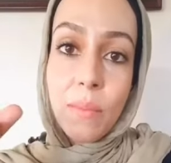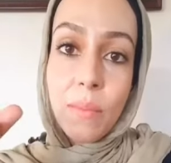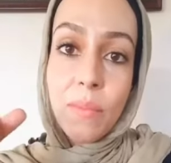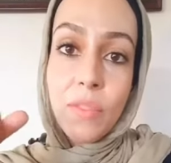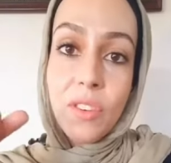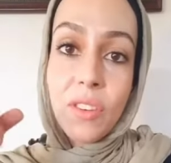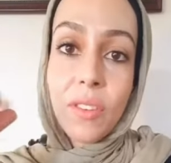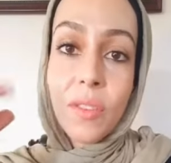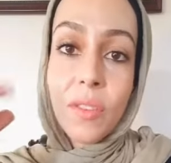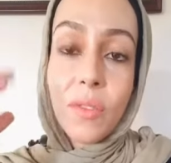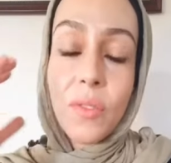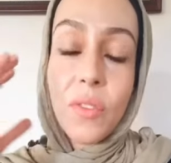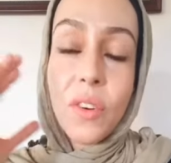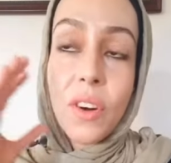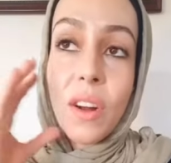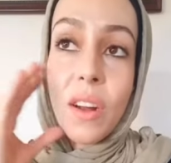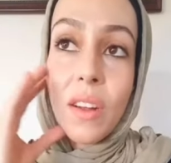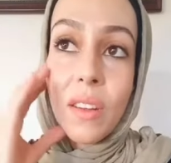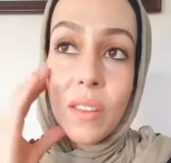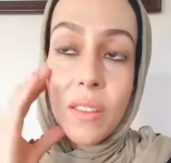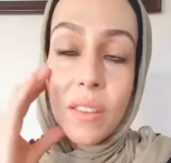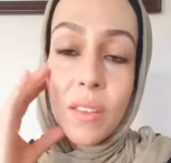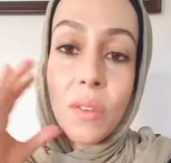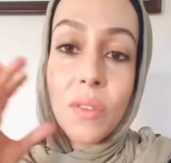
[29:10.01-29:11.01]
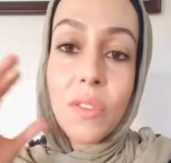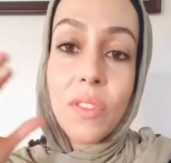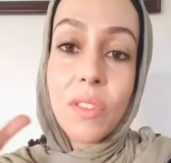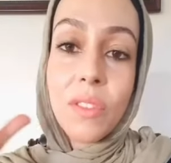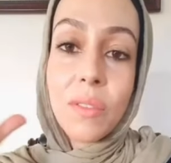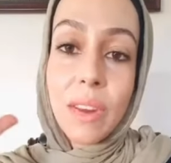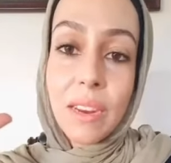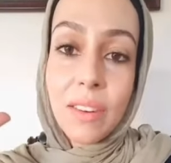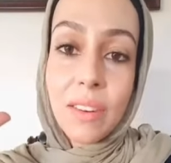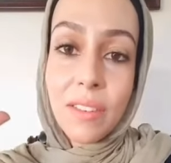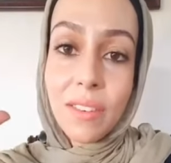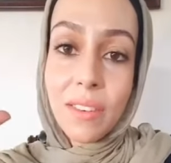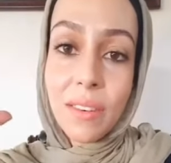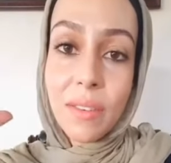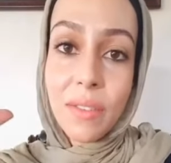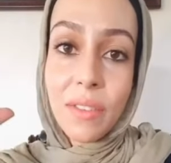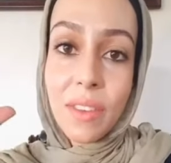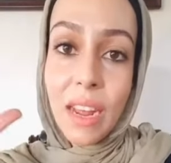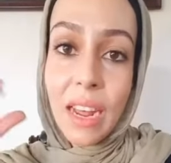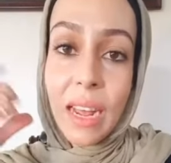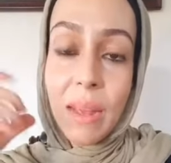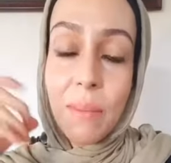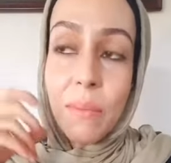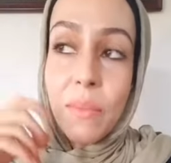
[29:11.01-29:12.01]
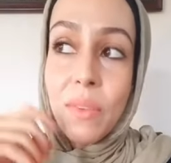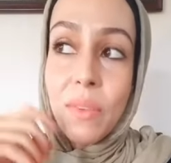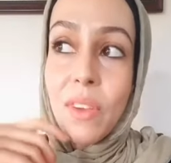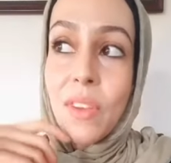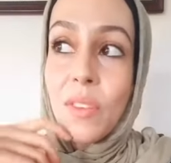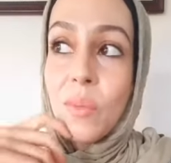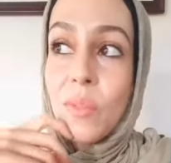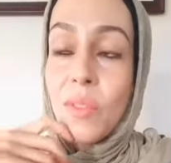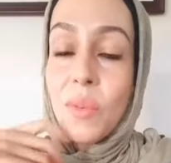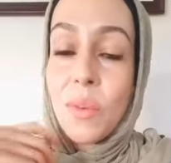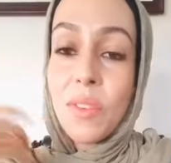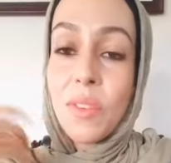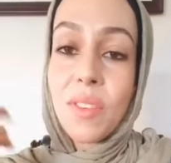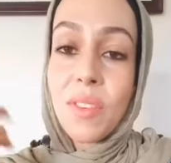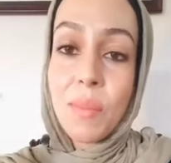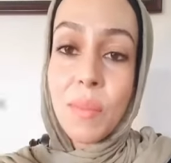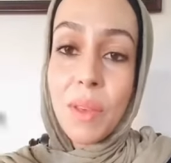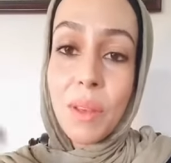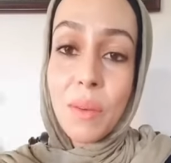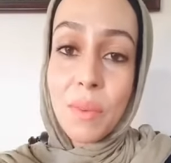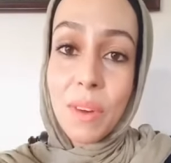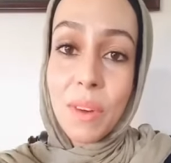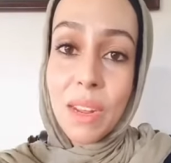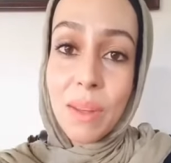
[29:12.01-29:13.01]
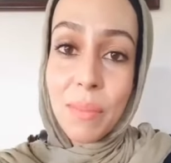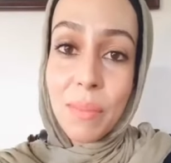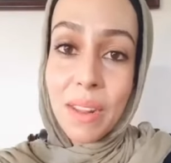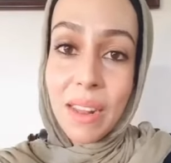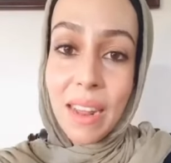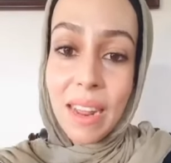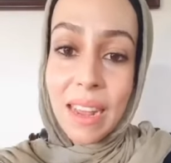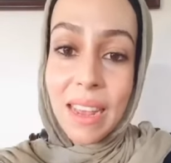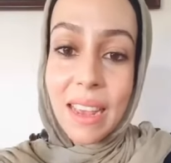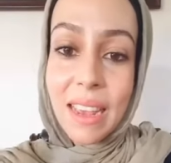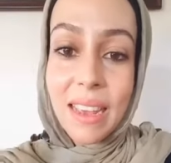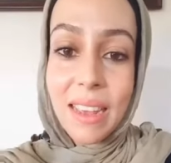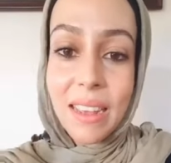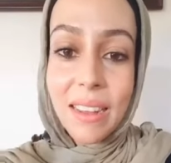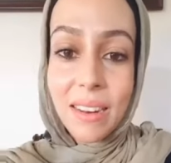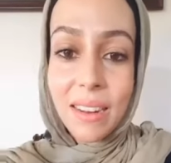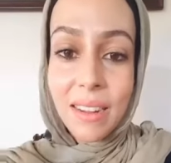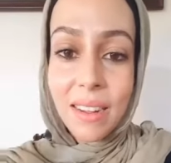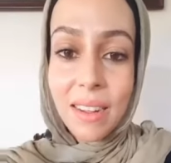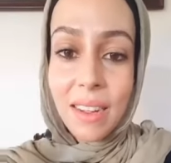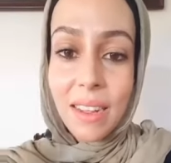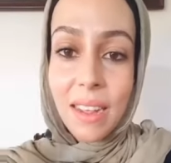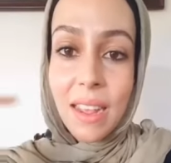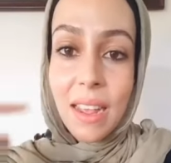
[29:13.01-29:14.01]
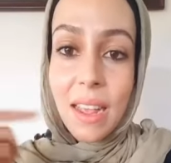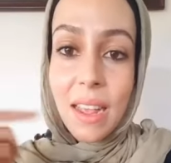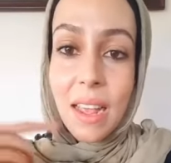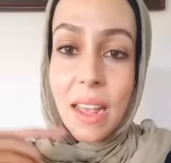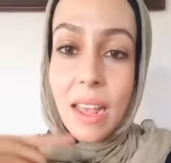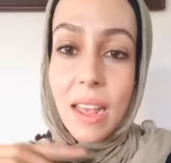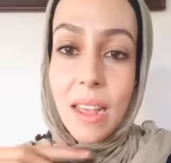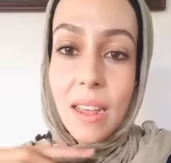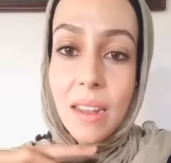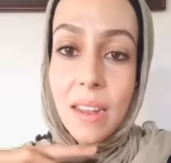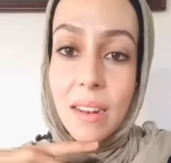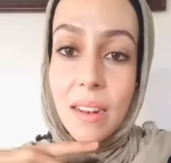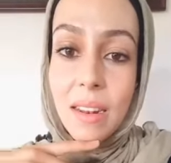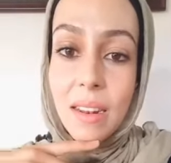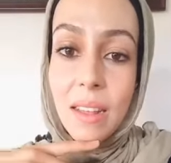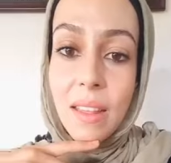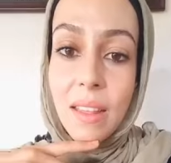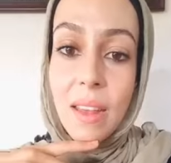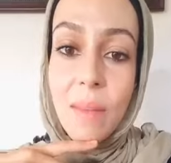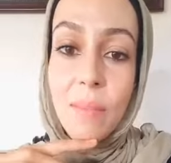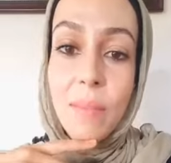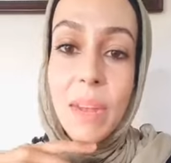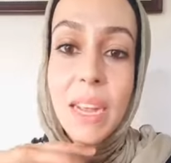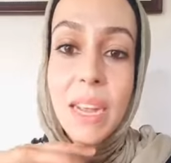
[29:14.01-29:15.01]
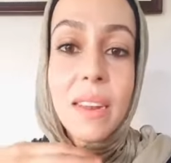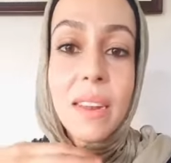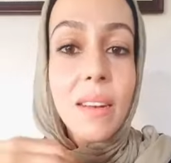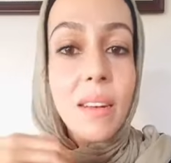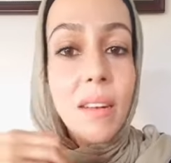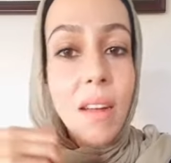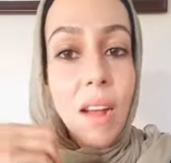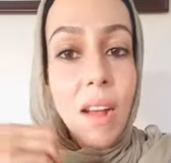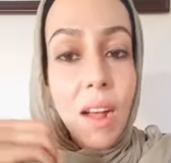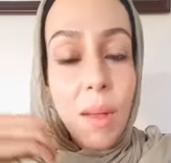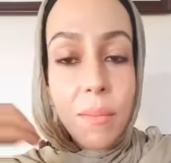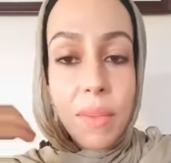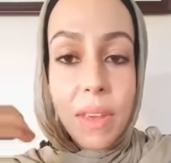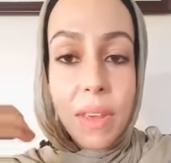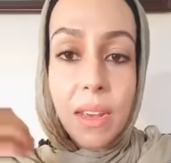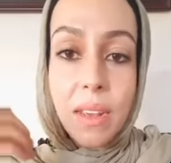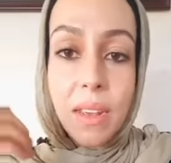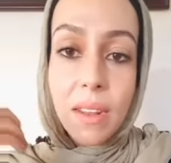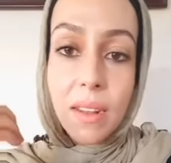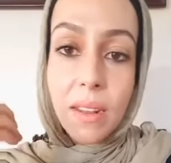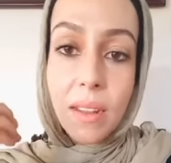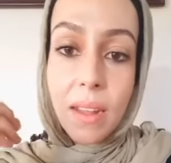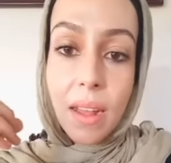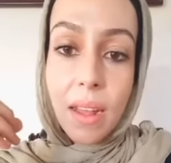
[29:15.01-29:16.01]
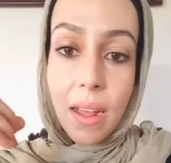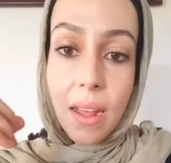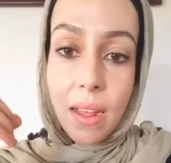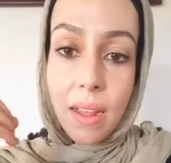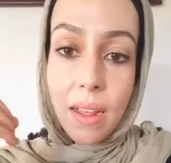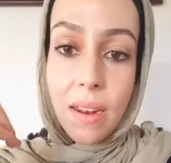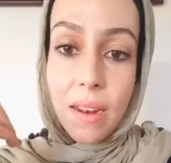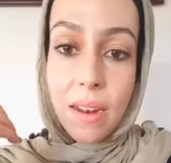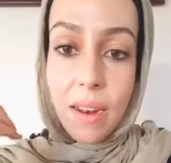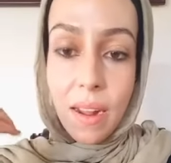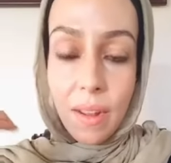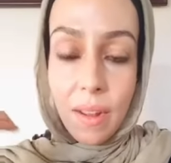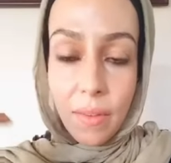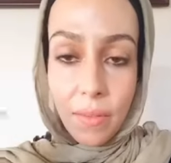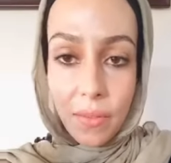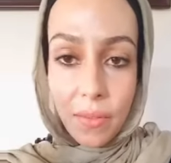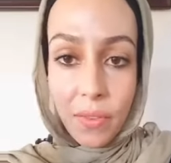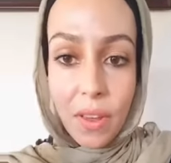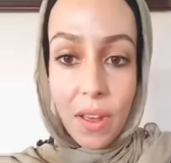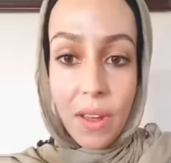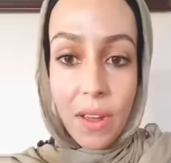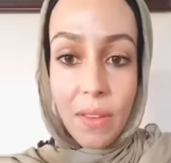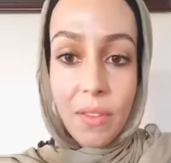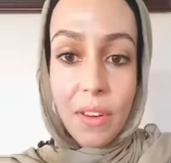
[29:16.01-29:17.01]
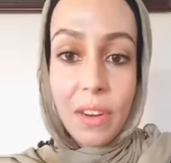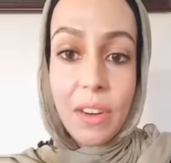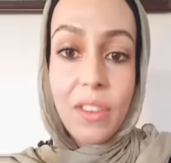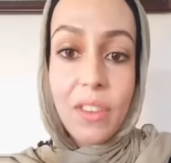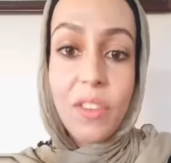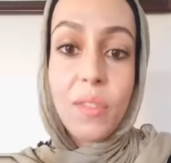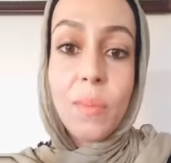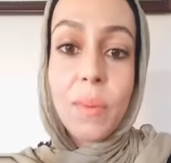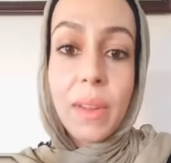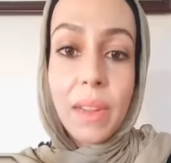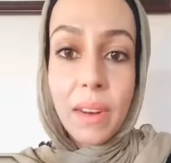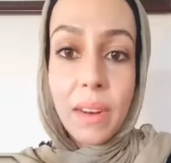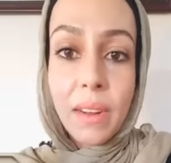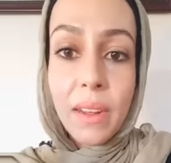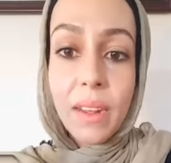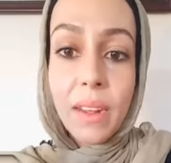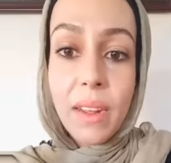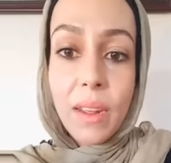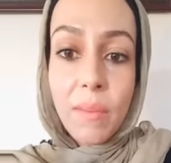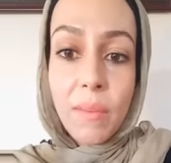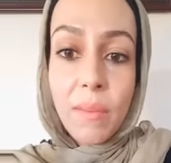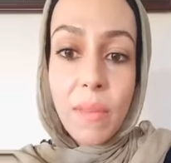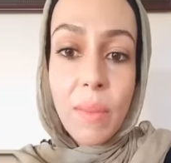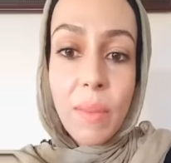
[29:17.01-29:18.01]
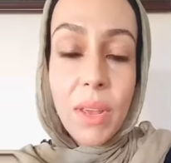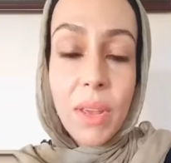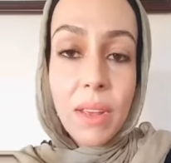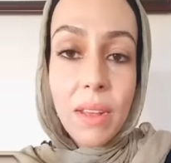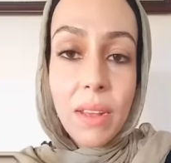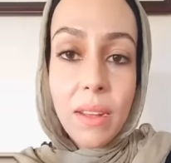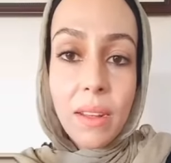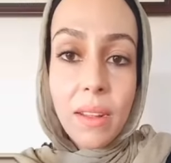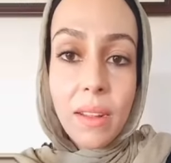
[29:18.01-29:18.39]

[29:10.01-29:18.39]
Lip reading: just for also duration of time, because we're supposed to be reapplying it, and that might not be enough coverage, but maybe